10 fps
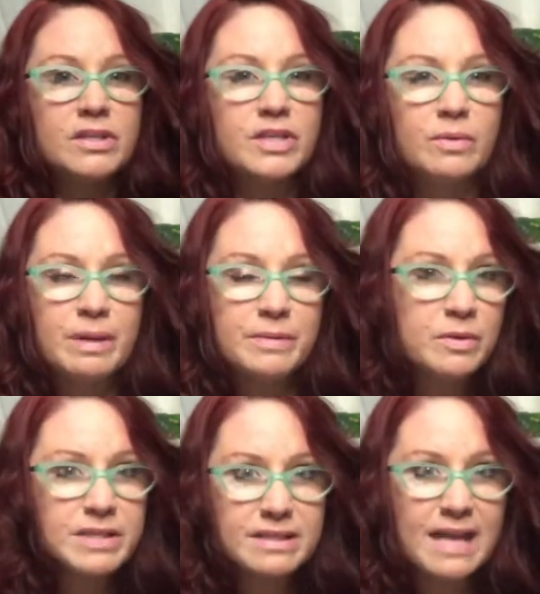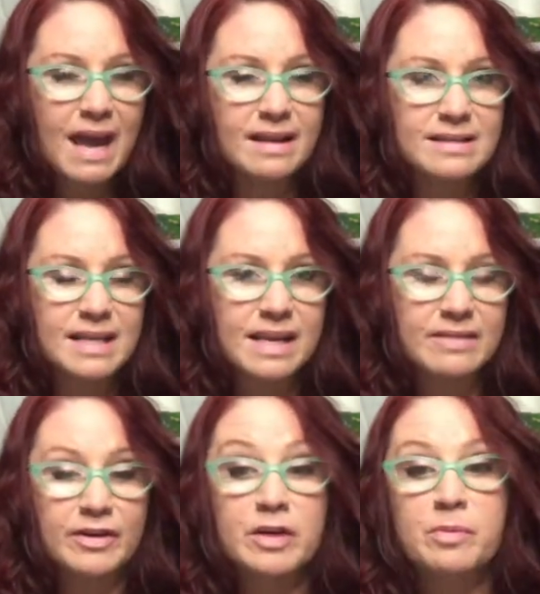So hypnosis has
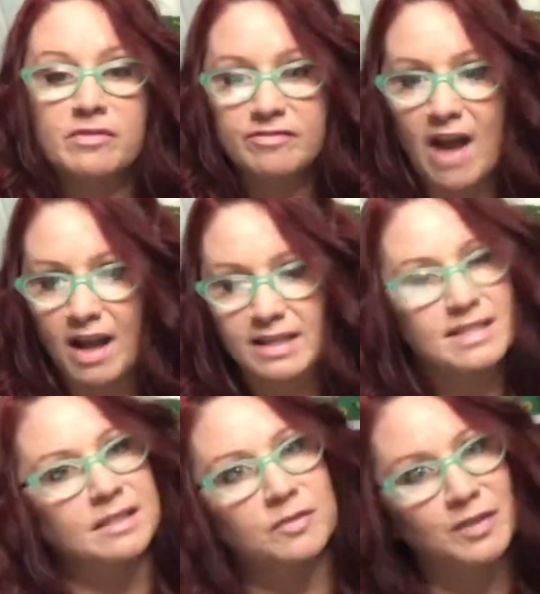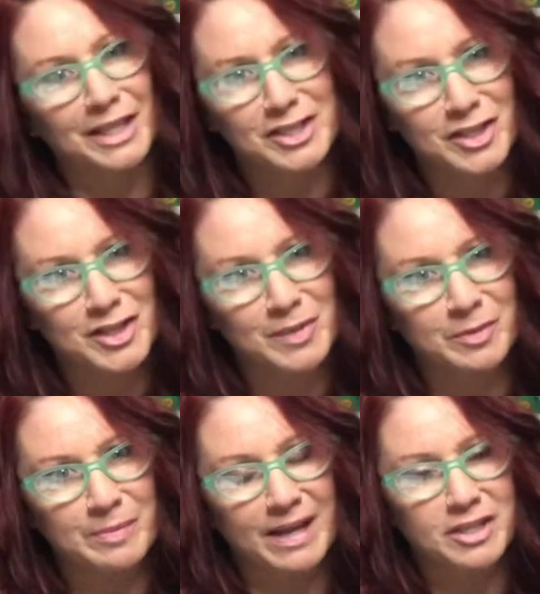a very provocative relationship
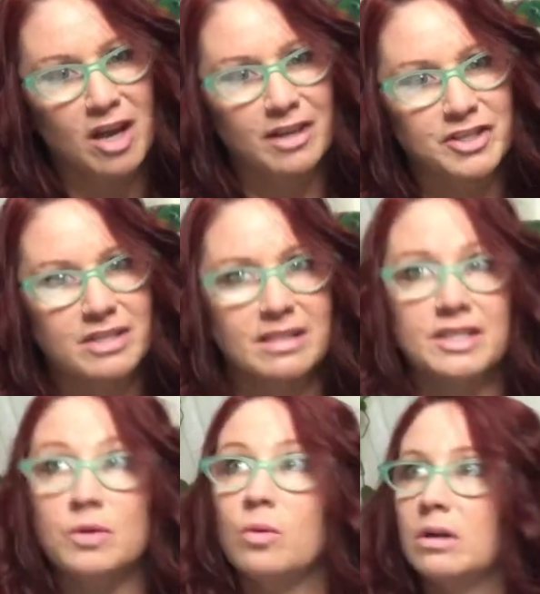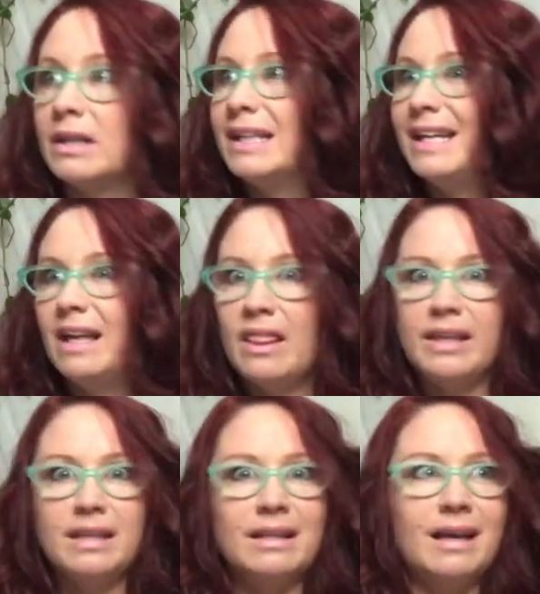with mass consciousness or
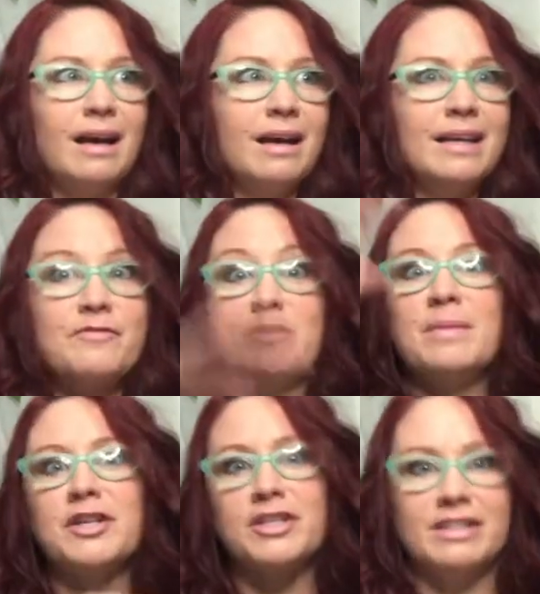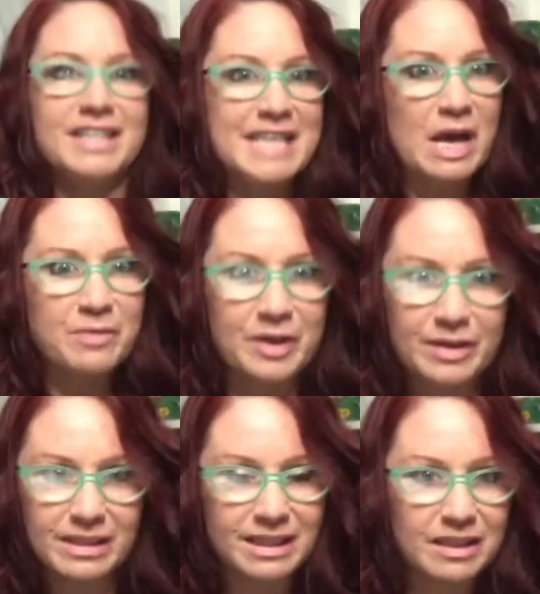the uh, information that's out there
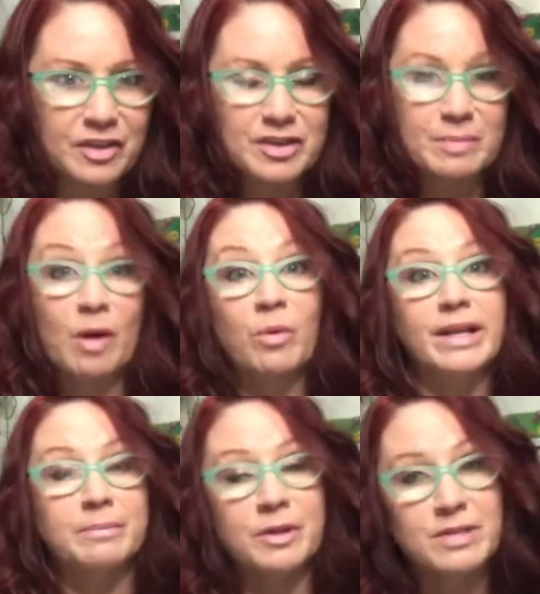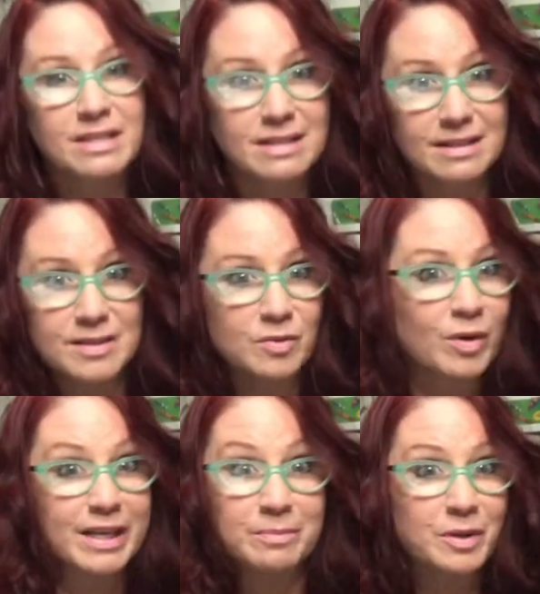in the ethers about what hypnosis is and
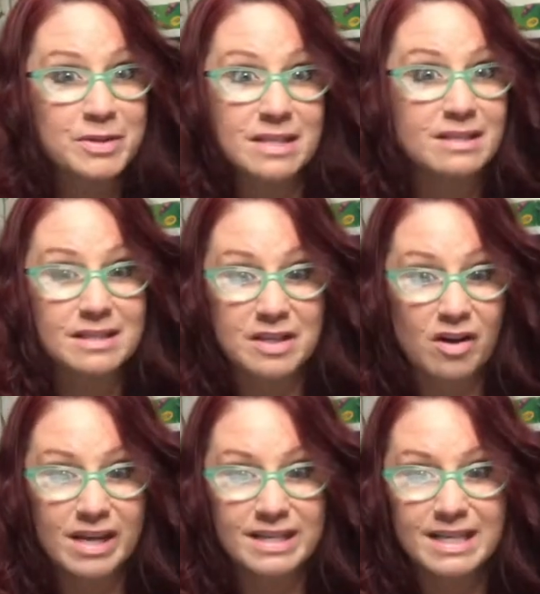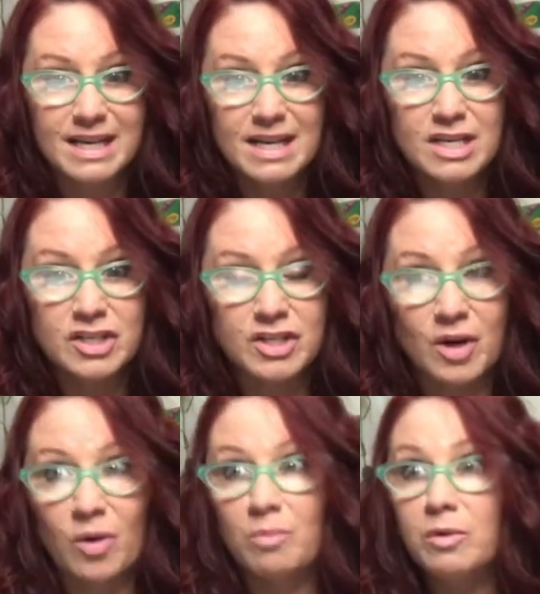what hypnosis is not.
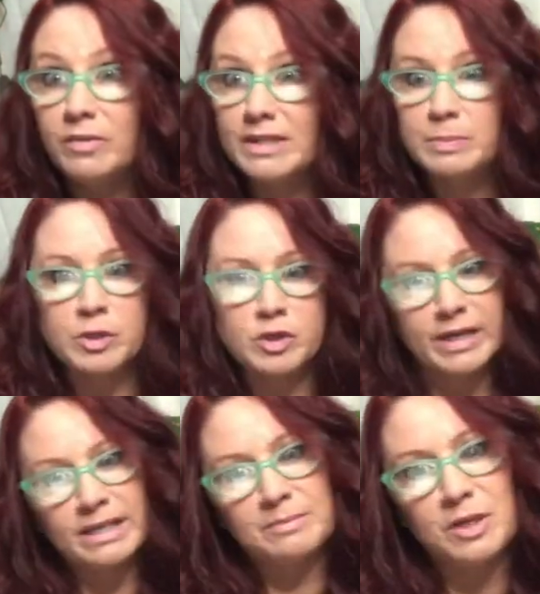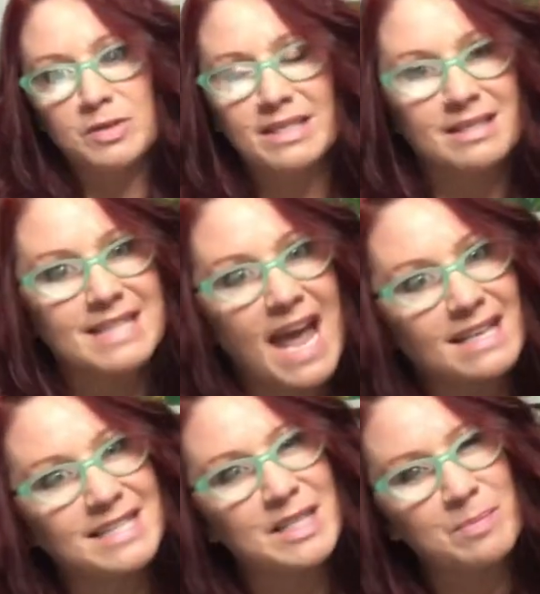So movies portray hypnosis
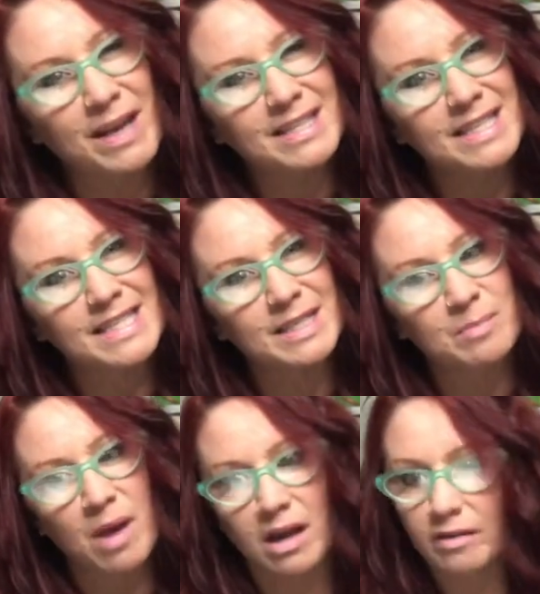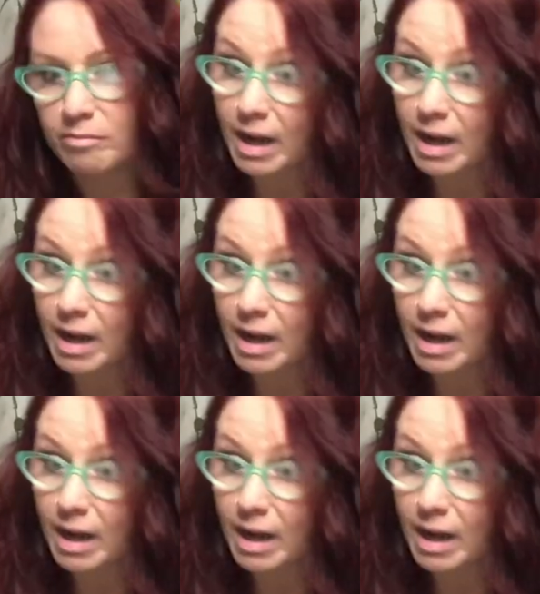as this mechanism of